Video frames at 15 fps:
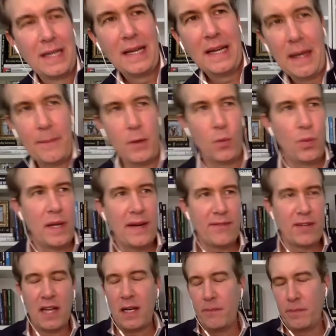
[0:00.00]
I mean, we have a
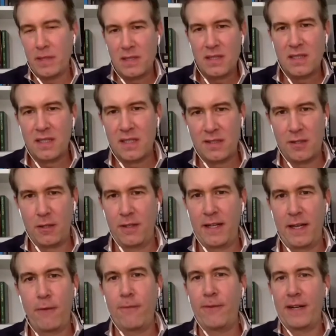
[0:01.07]
lot of businesses that are
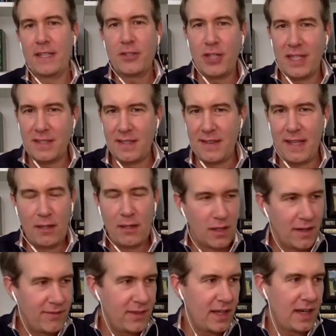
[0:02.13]
now franchised, and they
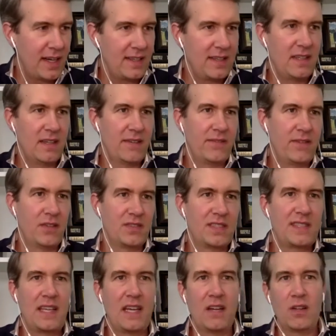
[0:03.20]
love the idea of, you know,
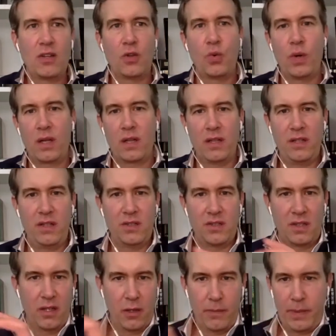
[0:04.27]
scaling quickly,
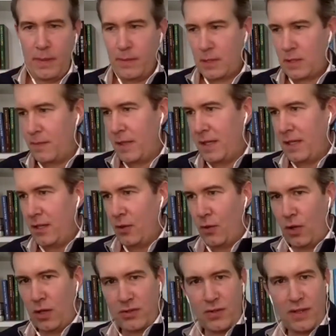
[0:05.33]
using other people's money, who
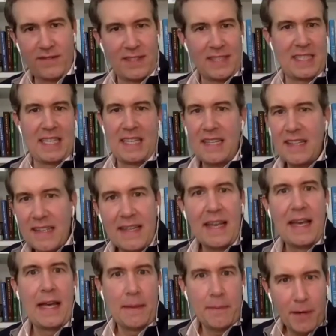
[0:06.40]
also have skin in the
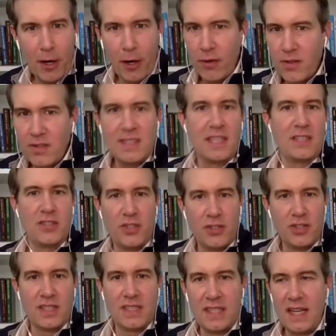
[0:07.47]
game, all those things you
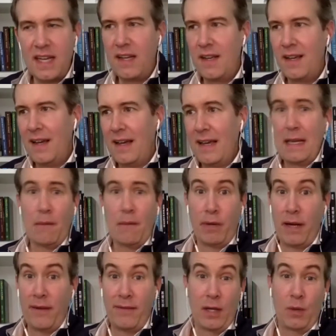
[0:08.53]
just said. And
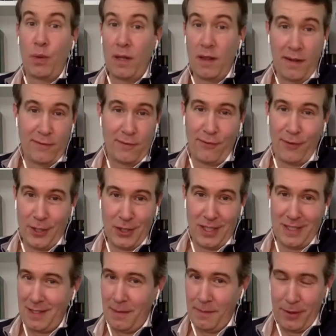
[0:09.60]
private equity loves
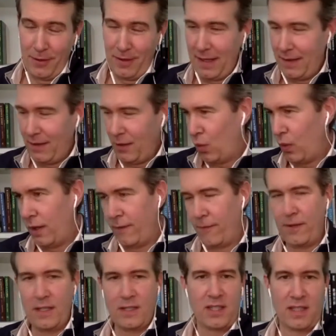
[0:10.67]
franchising. I mean, they're acquiring
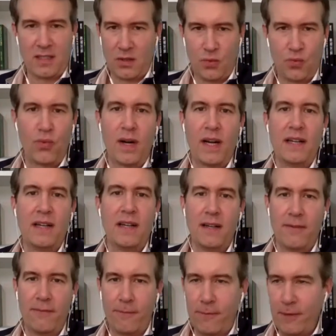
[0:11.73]
franchises right
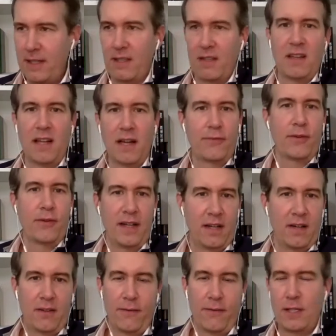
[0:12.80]
and freaking left right
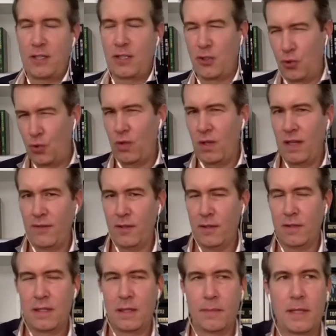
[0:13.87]
now at the franchisor level,
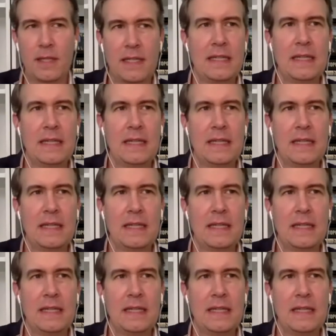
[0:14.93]
typically.